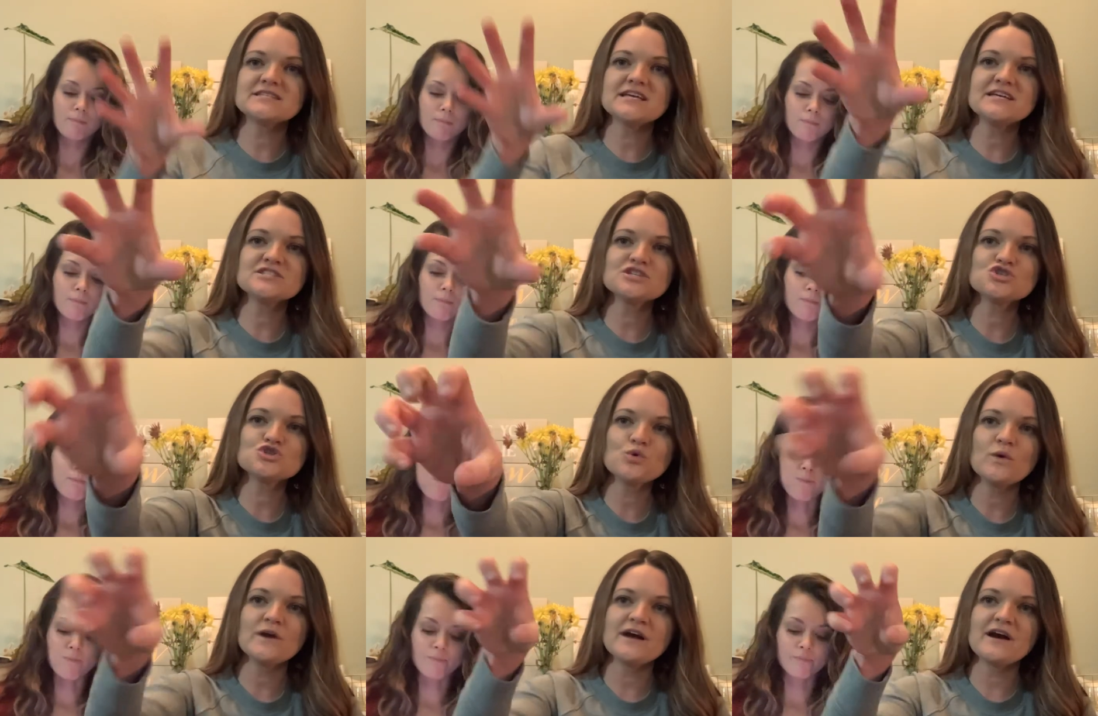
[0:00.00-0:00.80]
Speaker 1: takes a
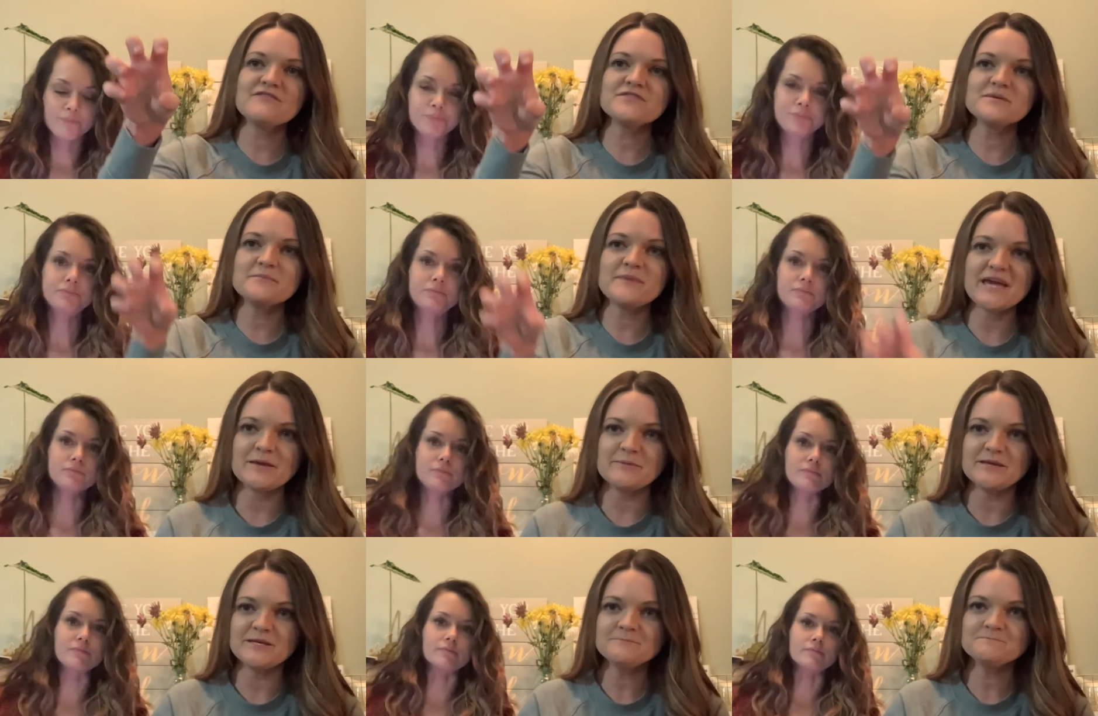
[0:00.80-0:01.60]
toy off the
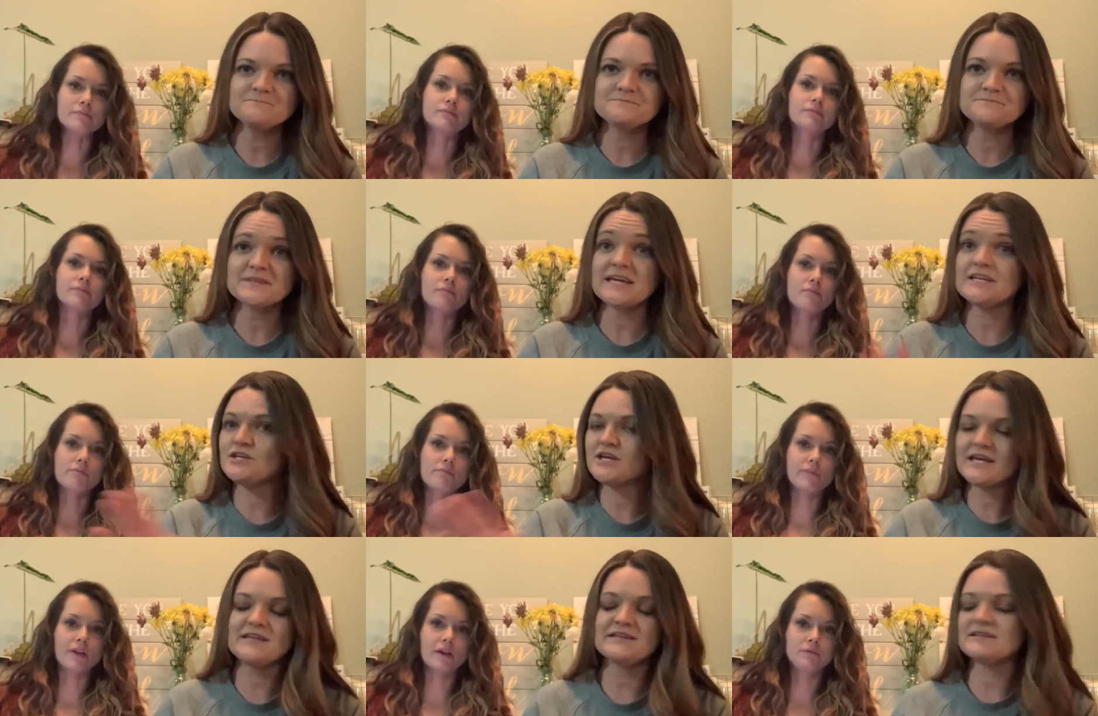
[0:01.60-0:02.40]
baby, and
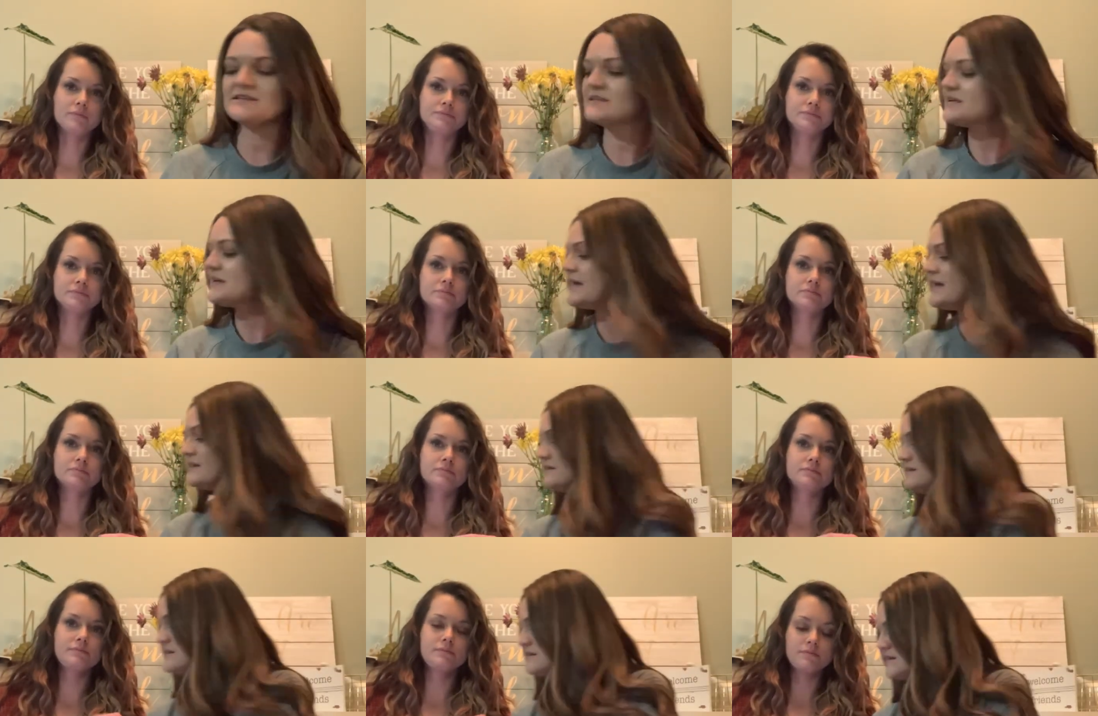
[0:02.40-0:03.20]
and and
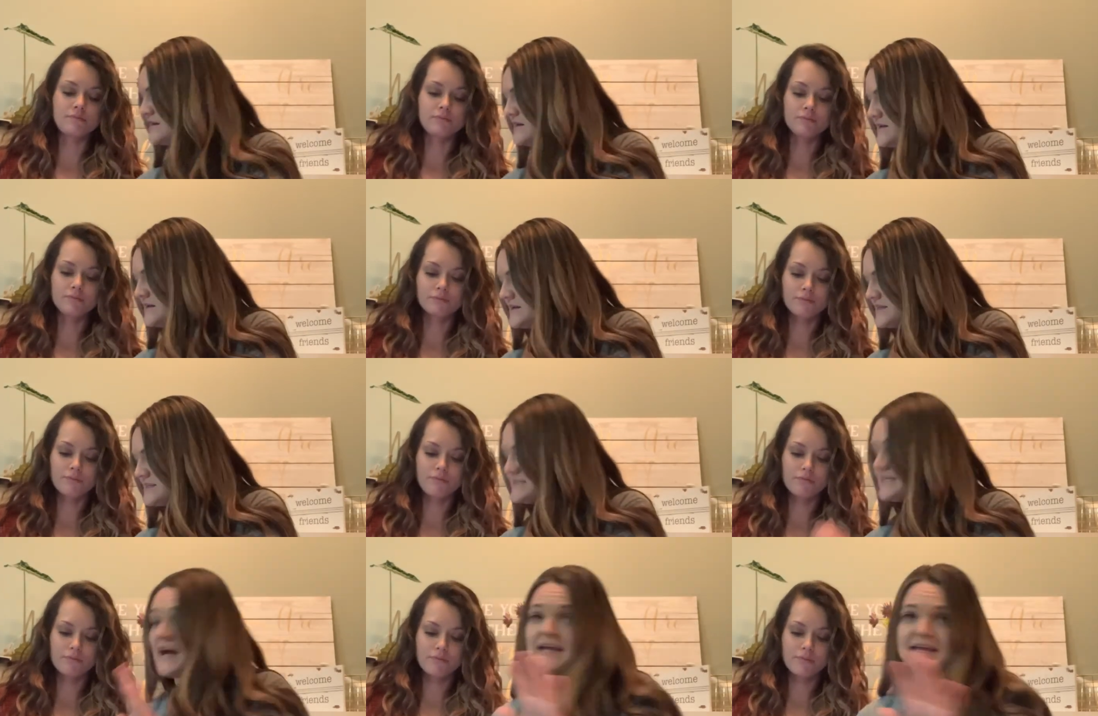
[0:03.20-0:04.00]

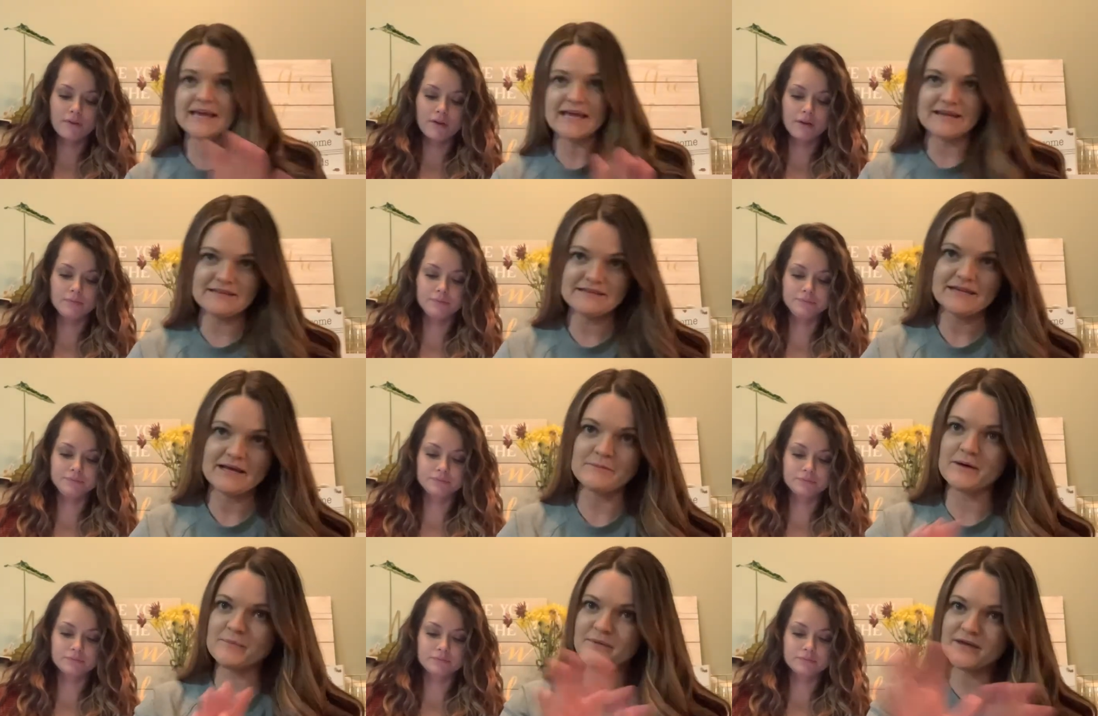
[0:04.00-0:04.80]
Diane, I'm
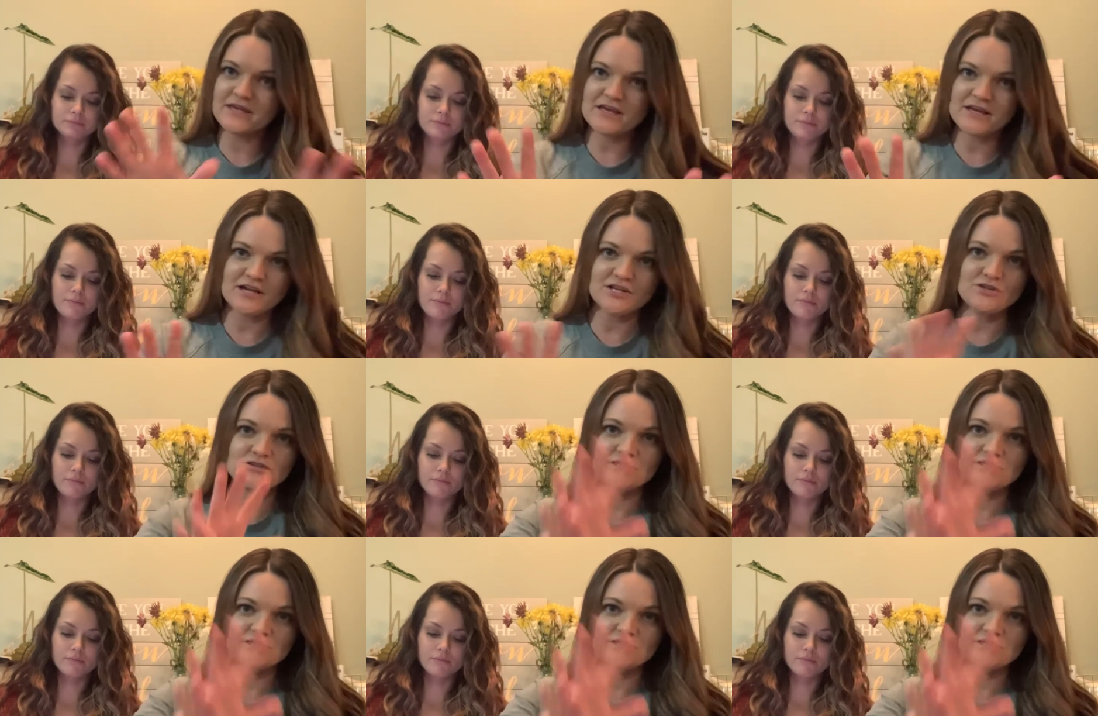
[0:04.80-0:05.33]
not picking on you.